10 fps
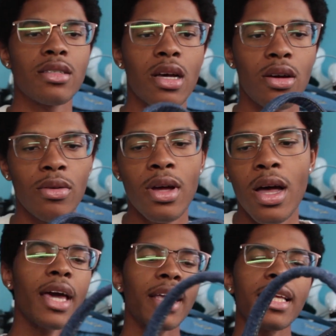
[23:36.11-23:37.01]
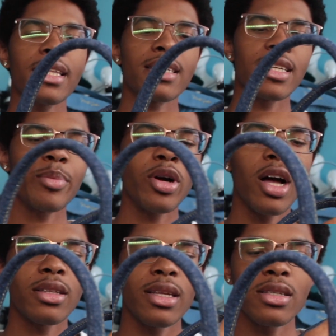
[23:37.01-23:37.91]
So, and then the zipper
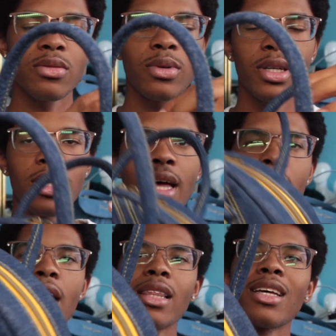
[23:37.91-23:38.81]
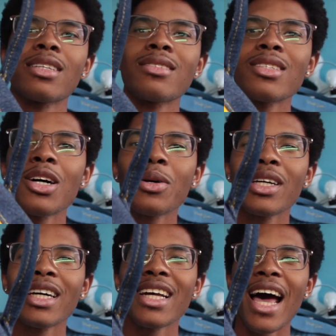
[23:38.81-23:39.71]
on this one looks so
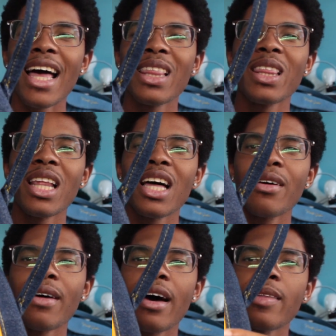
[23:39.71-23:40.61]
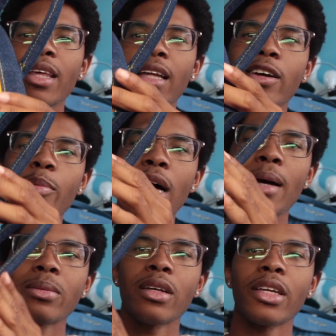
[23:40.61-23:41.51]
good. I love how the yellow
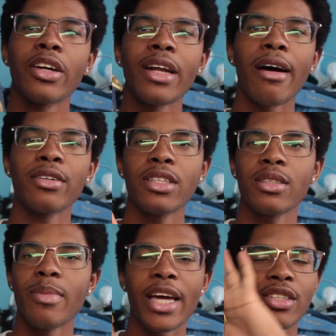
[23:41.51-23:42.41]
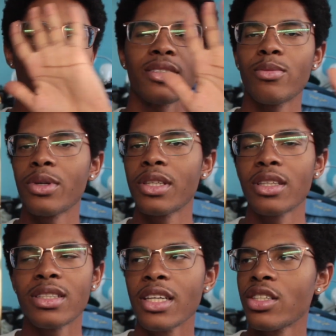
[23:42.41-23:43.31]
pops on here and how it just matches with the
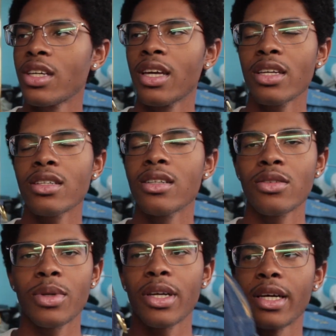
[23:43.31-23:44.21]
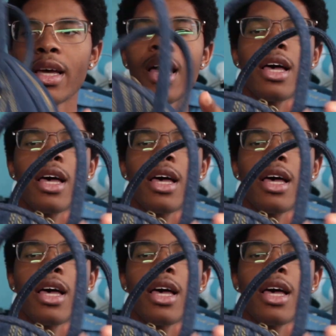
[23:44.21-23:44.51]
stitching. It just looks really good.